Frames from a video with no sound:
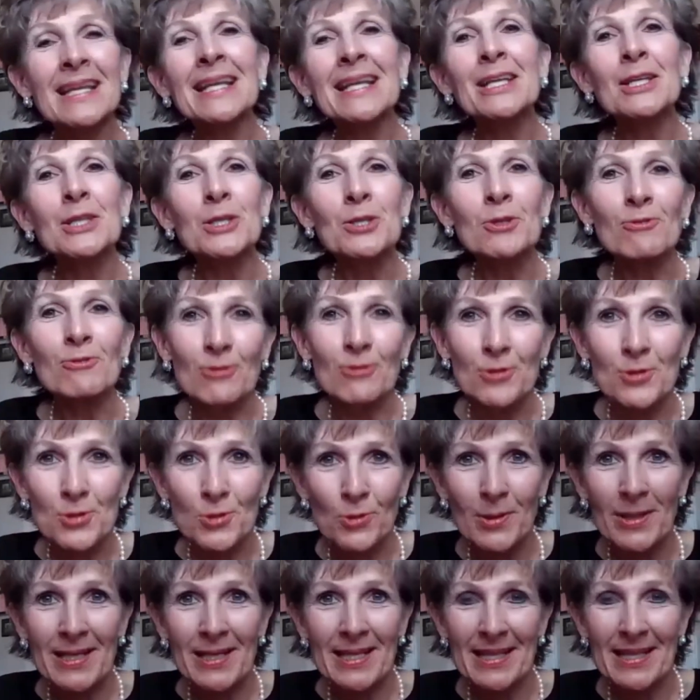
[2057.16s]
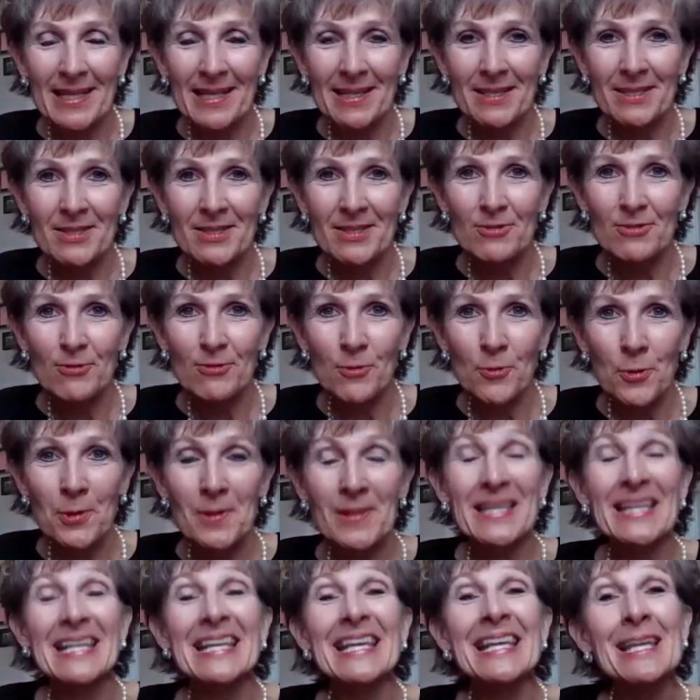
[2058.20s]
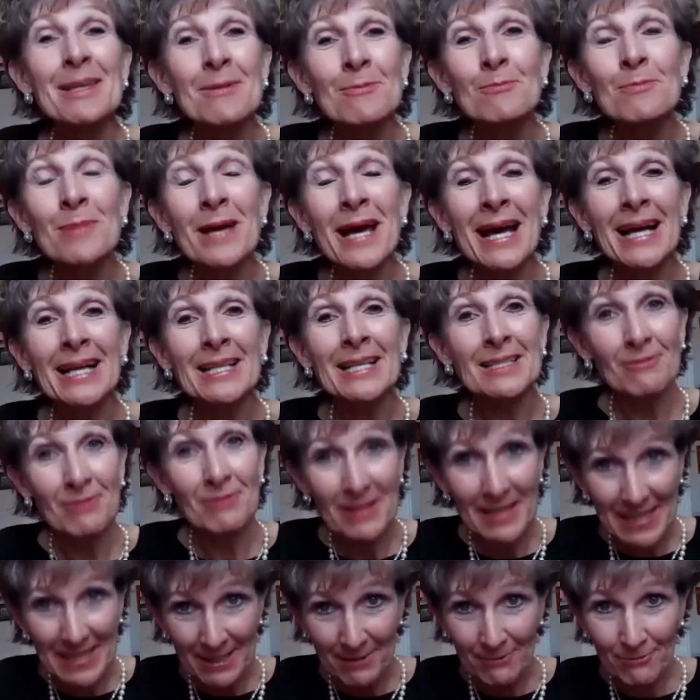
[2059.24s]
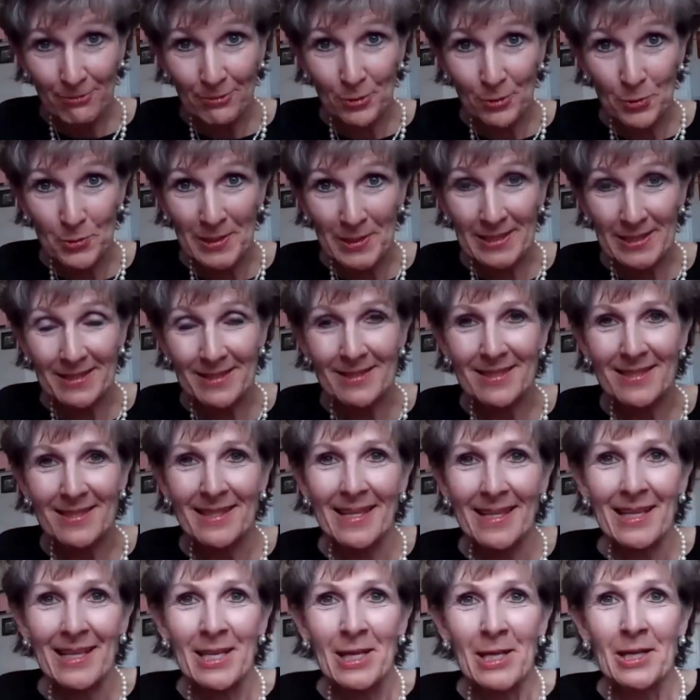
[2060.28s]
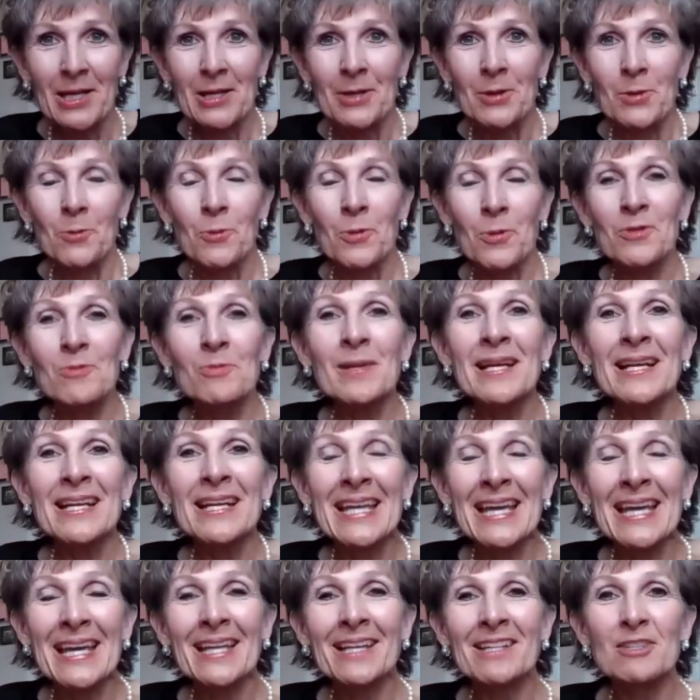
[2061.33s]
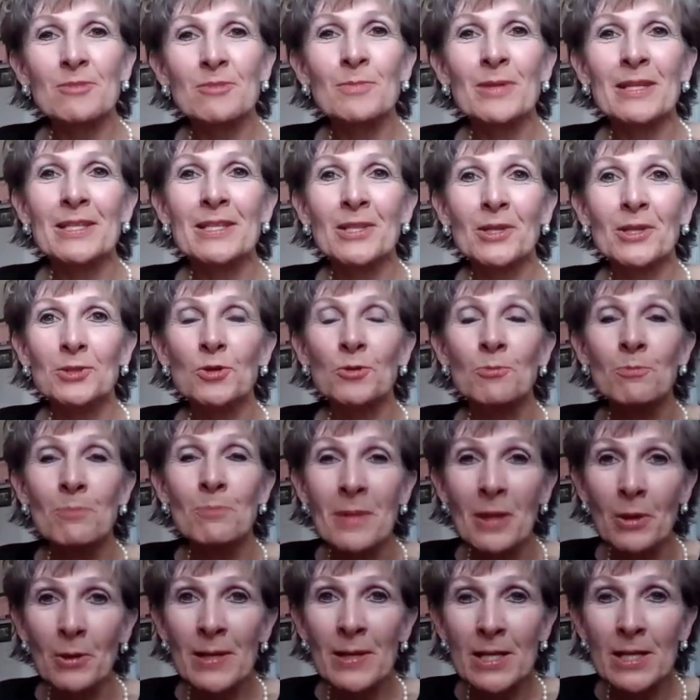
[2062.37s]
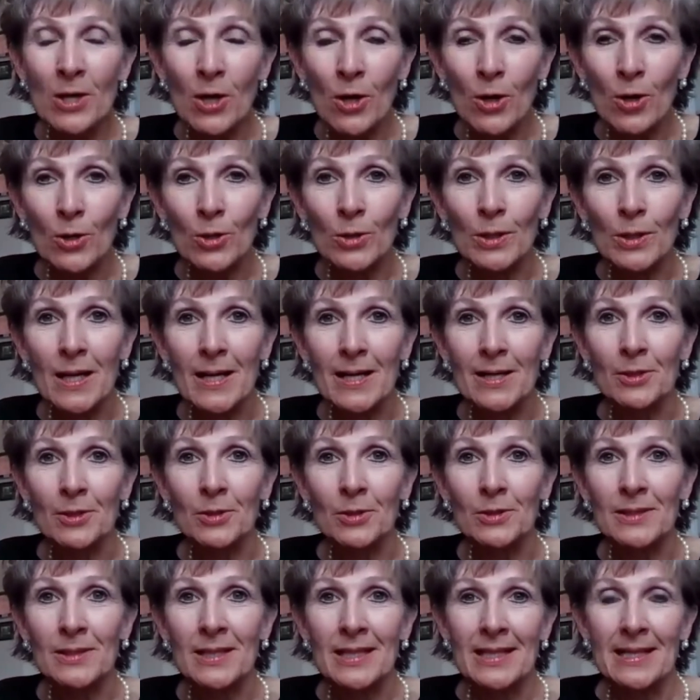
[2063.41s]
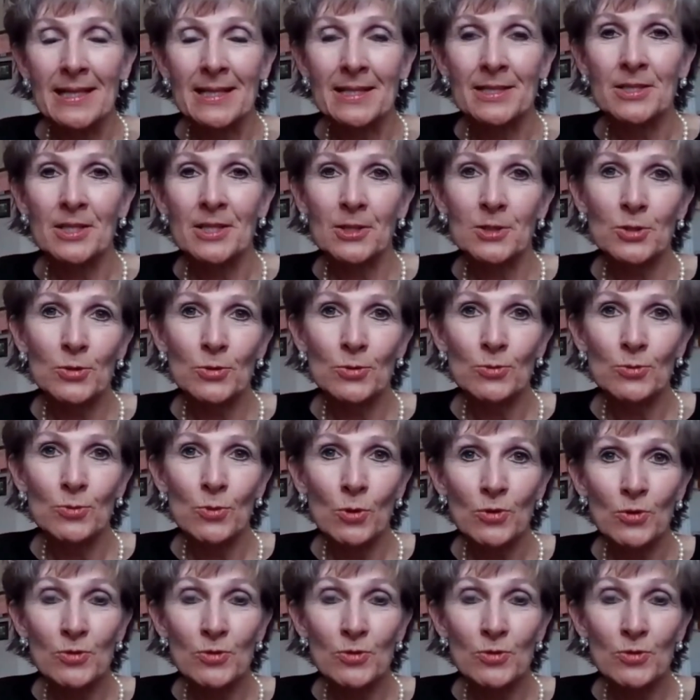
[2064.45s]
thank you for joining us for the impact of influence. With me again has been Dr. Mary Carlile and Dr.